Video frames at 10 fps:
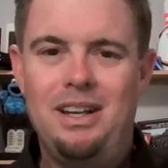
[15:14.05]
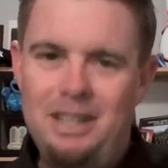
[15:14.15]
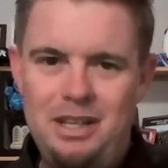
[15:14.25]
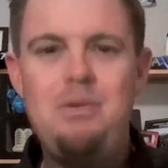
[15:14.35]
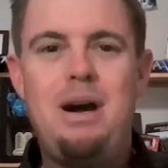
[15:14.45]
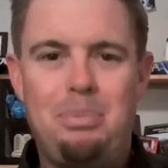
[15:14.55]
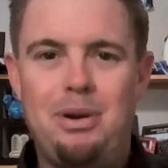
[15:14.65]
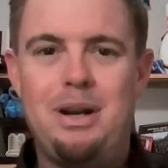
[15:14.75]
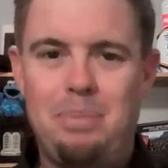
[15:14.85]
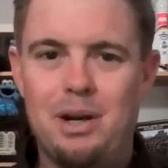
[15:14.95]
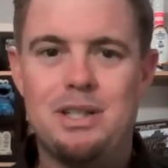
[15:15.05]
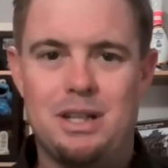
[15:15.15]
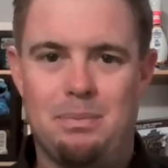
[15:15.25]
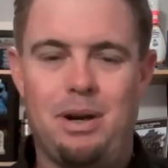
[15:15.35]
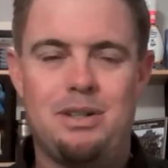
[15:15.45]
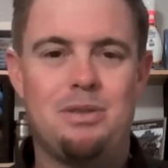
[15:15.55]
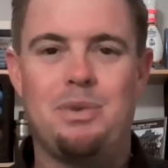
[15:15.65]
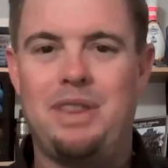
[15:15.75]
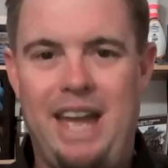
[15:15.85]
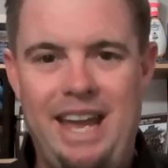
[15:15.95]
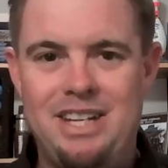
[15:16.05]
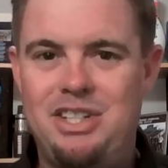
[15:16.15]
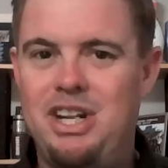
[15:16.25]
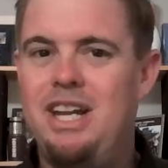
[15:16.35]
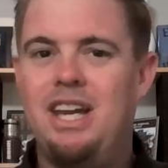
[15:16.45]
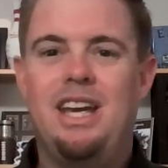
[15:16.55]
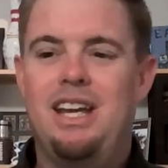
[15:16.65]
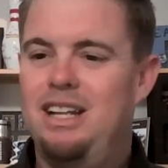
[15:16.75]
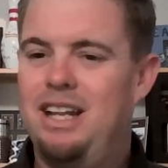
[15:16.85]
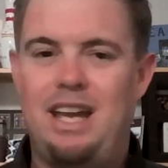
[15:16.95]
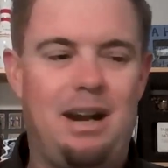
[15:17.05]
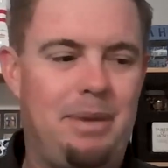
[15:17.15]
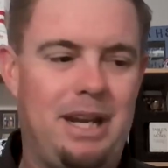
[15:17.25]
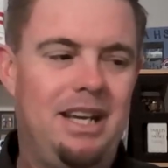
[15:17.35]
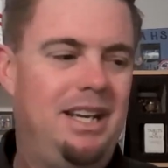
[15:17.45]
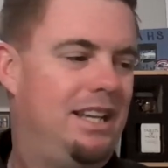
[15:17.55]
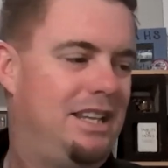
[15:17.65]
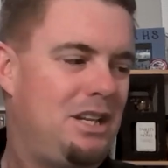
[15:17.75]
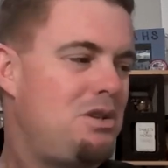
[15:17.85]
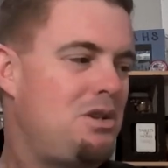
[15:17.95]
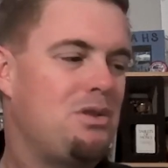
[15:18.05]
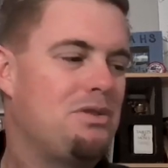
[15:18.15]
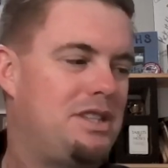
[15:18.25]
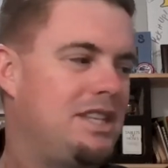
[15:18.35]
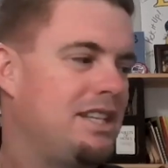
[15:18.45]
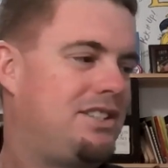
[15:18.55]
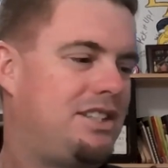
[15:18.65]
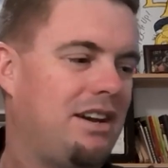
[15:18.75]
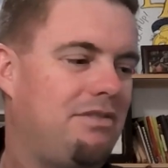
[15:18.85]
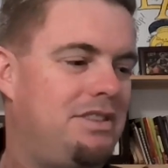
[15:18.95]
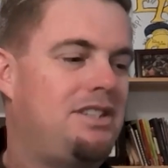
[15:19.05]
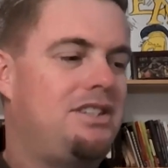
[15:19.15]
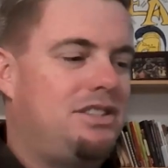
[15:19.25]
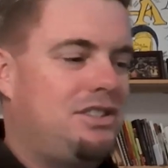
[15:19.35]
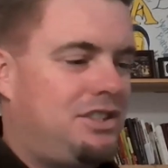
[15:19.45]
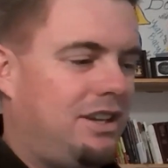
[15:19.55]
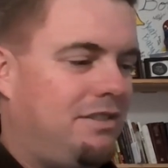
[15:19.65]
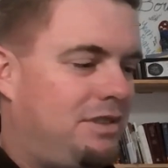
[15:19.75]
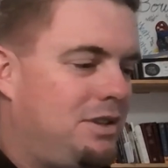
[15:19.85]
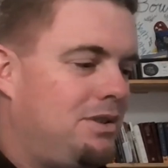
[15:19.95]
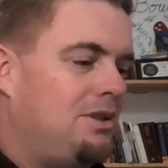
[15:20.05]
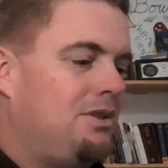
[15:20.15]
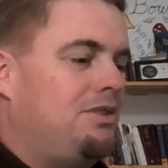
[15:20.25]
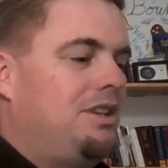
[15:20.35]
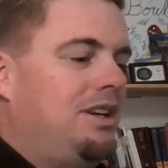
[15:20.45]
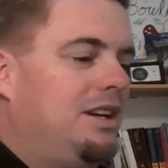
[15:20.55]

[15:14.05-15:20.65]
Now, you operated person to person with a handshake, and then you used this stuff. This is the stuff you used.